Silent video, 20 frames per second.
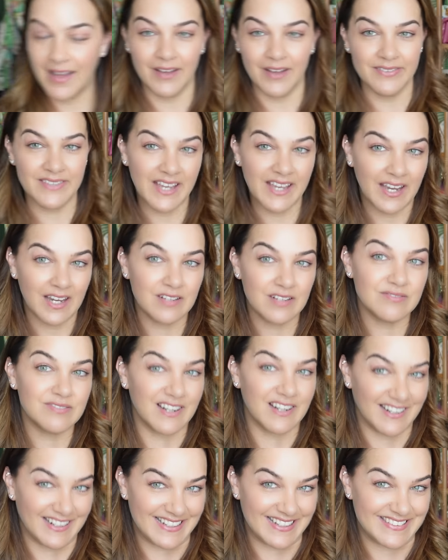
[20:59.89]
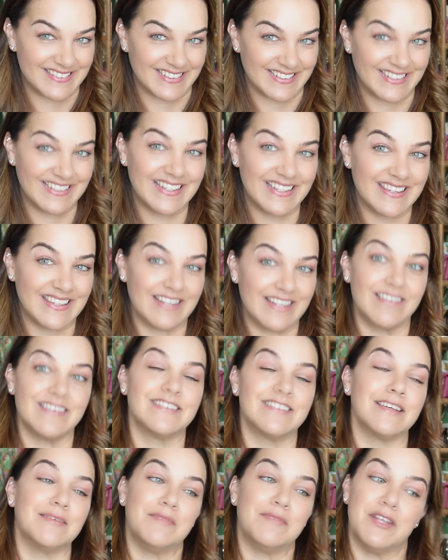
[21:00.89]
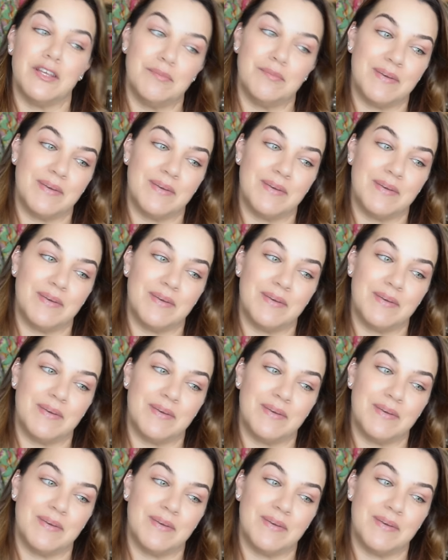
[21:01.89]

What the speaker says: On the horizon, there are some new